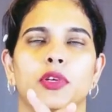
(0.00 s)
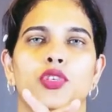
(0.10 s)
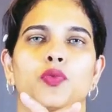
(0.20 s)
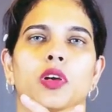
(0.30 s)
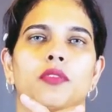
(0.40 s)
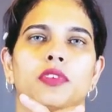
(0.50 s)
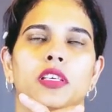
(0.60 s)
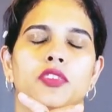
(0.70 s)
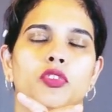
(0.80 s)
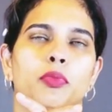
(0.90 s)
12
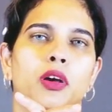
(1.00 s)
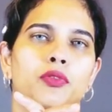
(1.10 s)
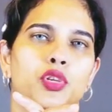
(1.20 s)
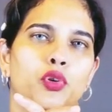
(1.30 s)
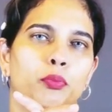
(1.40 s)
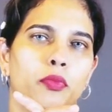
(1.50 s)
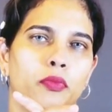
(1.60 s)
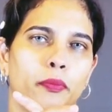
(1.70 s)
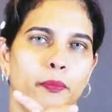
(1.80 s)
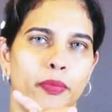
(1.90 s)
is about your
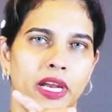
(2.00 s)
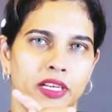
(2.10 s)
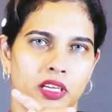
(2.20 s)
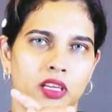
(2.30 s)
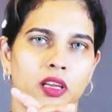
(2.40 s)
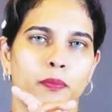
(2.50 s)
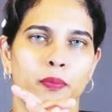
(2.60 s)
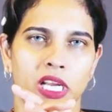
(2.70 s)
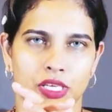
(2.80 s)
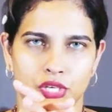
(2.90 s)
bed
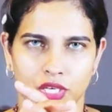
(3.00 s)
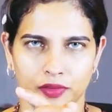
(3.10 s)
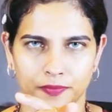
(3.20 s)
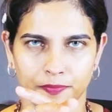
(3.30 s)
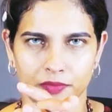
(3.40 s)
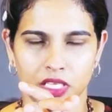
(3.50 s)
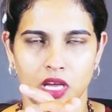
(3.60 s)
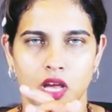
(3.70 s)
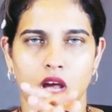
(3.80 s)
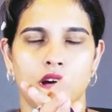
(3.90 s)
pleasure.
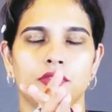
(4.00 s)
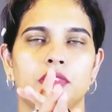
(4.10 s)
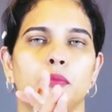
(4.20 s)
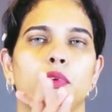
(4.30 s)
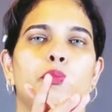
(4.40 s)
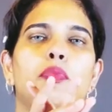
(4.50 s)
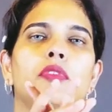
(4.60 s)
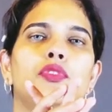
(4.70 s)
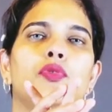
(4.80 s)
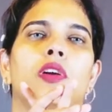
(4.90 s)
House number
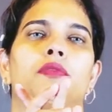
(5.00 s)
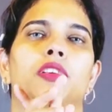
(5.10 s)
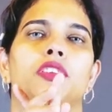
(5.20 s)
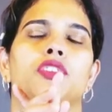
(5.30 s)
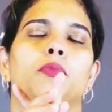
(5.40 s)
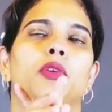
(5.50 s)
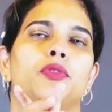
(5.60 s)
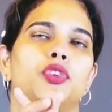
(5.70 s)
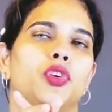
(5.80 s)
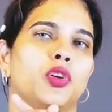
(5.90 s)
12 is
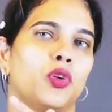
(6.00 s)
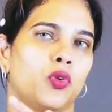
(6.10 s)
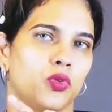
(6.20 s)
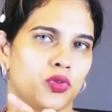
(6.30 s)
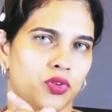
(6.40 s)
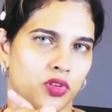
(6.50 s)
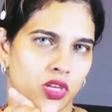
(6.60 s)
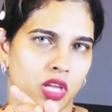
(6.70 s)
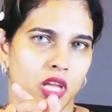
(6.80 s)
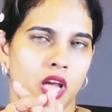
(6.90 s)
about your loss.
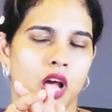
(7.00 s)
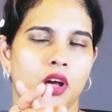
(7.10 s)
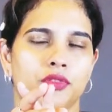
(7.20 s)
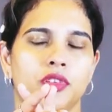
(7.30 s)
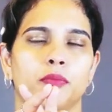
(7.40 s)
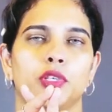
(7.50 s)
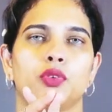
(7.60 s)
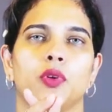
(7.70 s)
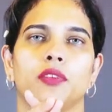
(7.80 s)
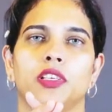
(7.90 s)
House number
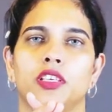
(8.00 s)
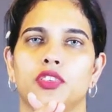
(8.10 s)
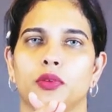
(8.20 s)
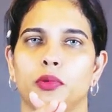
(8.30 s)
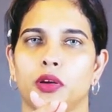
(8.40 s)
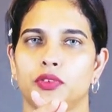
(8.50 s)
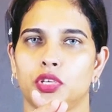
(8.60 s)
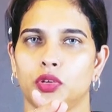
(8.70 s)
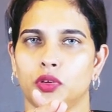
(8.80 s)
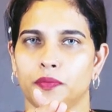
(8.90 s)
12 is about
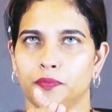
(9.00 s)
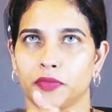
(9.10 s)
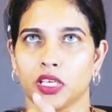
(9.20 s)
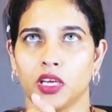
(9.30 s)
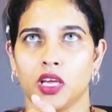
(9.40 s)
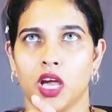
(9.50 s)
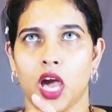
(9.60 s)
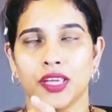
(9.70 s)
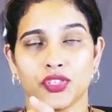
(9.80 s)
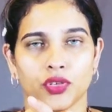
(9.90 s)
your
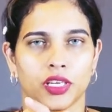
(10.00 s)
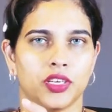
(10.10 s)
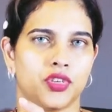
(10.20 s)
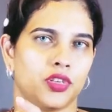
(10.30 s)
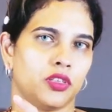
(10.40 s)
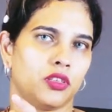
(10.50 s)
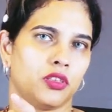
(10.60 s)
isolation,